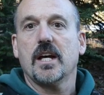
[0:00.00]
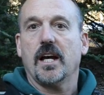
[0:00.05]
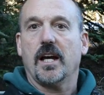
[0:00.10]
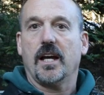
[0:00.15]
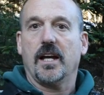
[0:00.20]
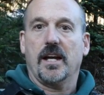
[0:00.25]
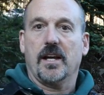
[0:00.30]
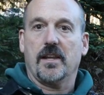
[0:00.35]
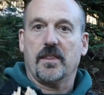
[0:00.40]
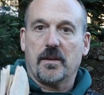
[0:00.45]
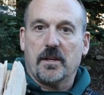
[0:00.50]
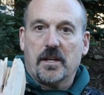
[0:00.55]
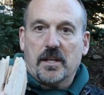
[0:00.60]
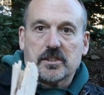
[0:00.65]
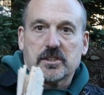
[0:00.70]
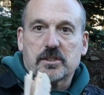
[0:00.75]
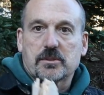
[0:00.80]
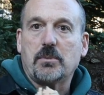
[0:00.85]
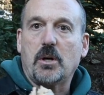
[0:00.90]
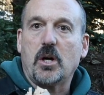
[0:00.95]
and
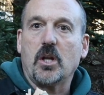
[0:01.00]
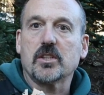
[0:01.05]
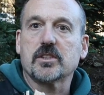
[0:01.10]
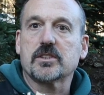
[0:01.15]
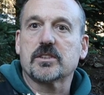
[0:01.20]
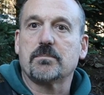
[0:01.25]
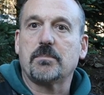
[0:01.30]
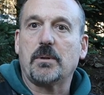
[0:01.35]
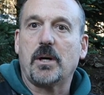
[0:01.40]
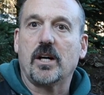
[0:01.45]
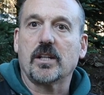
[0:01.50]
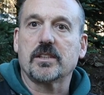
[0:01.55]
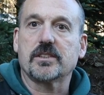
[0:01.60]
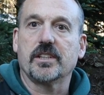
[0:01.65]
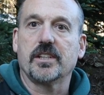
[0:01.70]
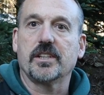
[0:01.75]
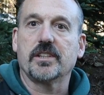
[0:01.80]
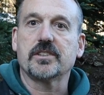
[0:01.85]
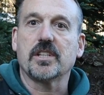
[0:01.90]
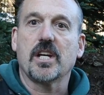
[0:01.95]
as small as the
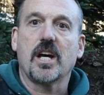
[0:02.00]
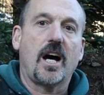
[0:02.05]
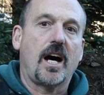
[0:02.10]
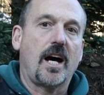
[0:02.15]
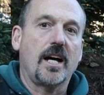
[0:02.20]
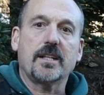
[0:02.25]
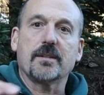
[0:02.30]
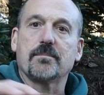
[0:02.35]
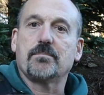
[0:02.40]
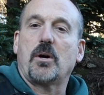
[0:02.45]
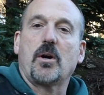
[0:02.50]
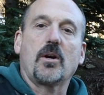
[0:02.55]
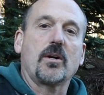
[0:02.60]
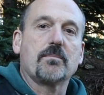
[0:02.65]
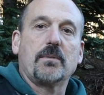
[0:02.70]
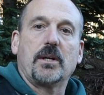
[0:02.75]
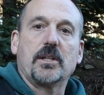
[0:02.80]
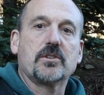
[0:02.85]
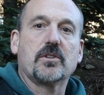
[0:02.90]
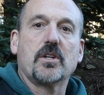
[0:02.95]
box is, I could
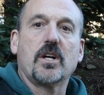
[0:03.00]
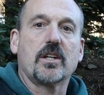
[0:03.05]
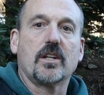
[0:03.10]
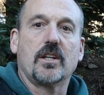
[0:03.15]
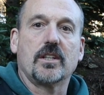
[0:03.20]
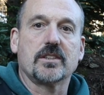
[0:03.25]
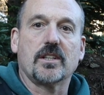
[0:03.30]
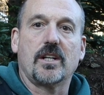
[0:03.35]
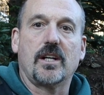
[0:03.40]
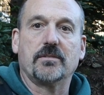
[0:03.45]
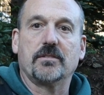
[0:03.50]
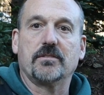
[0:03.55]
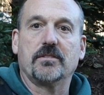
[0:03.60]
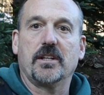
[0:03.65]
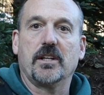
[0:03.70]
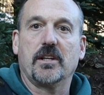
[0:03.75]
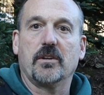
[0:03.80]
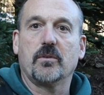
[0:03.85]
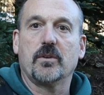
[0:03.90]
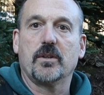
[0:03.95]
park my truck on top of
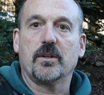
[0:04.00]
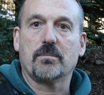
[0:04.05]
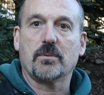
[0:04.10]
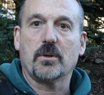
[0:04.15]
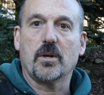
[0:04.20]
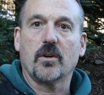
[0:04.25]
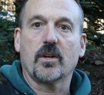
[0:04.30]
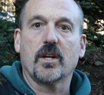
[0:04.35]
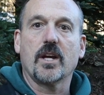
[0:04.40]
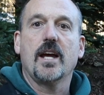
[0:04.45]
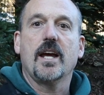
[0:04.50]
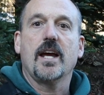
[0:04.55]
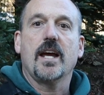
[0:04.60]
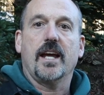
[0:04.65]
it and it wouldn't have broke.